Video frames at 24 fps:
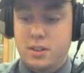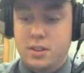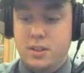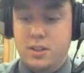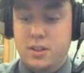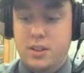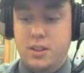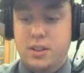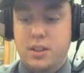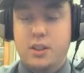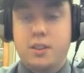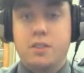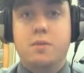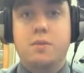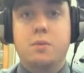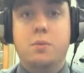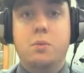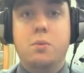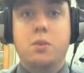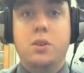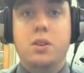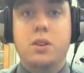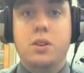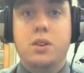Negative
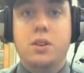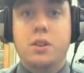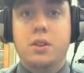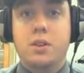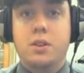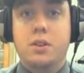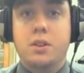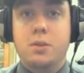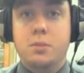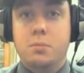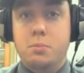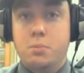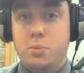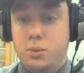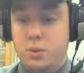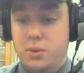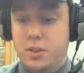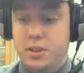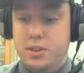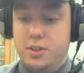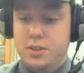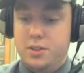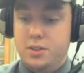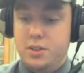
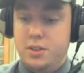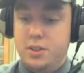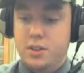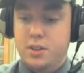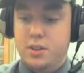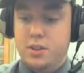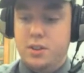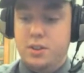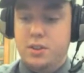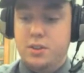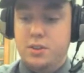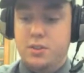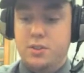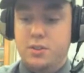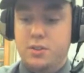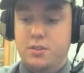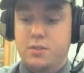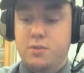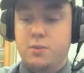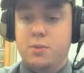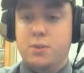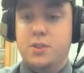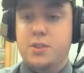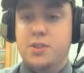
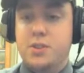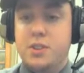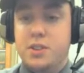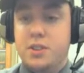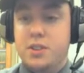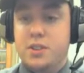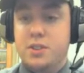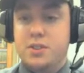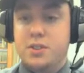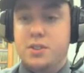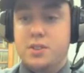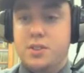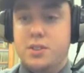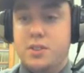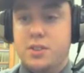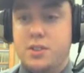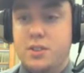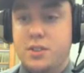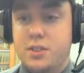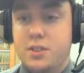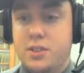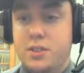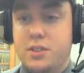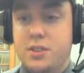1.246,
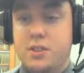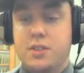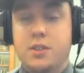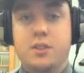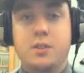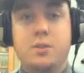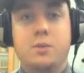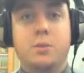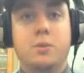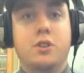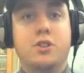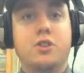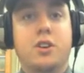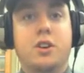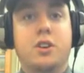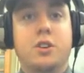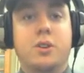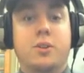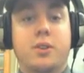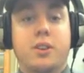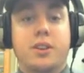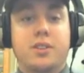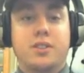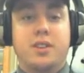which
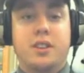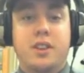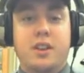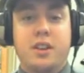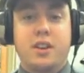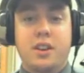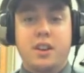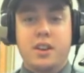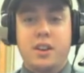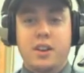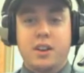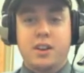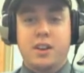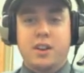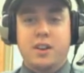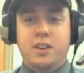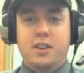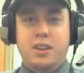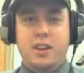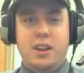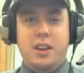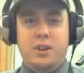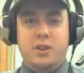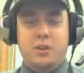autocorrects again.
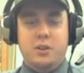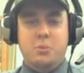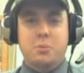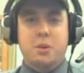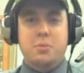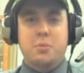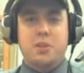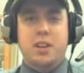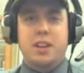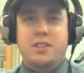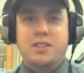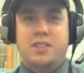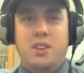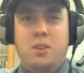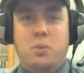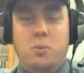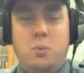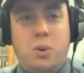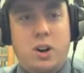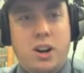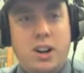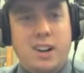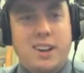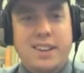Now, you might be
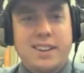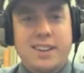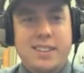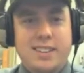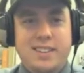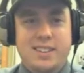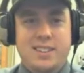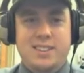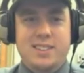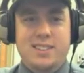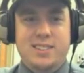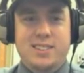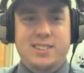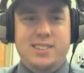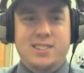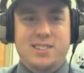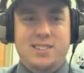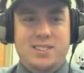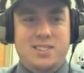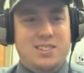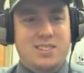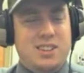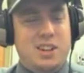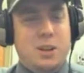asking, why
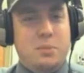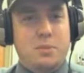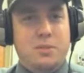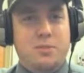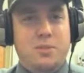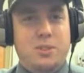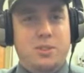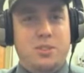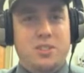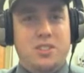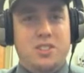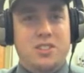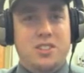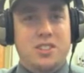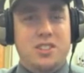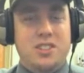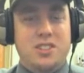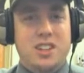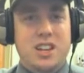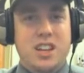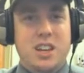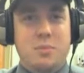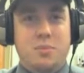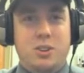is the stopping voltage the
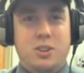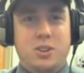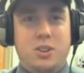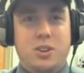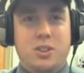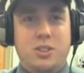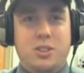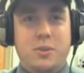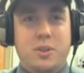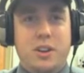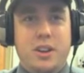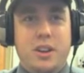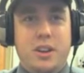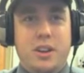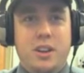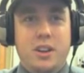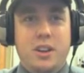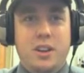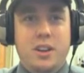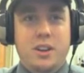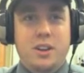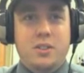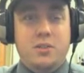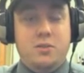same on all three?
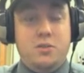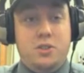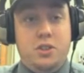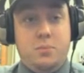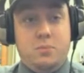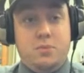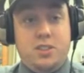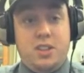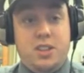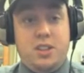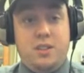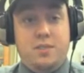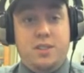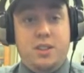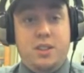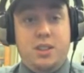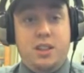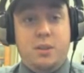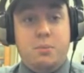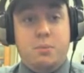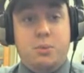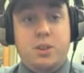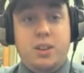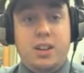Seems like if you
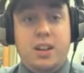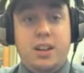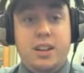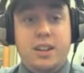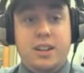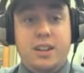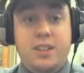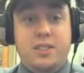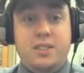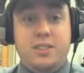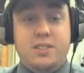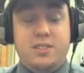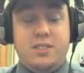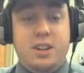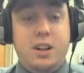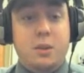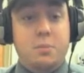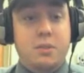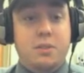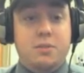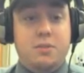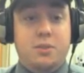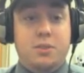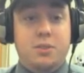let more light in, the
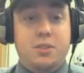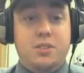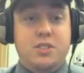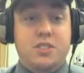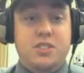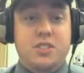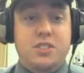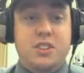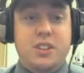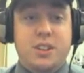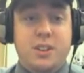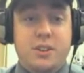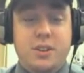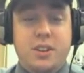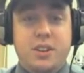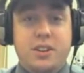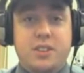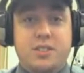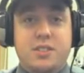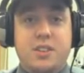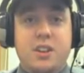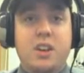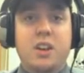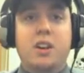stopping voltage should
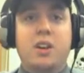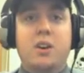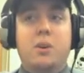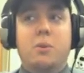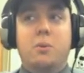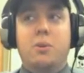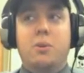increase. Well,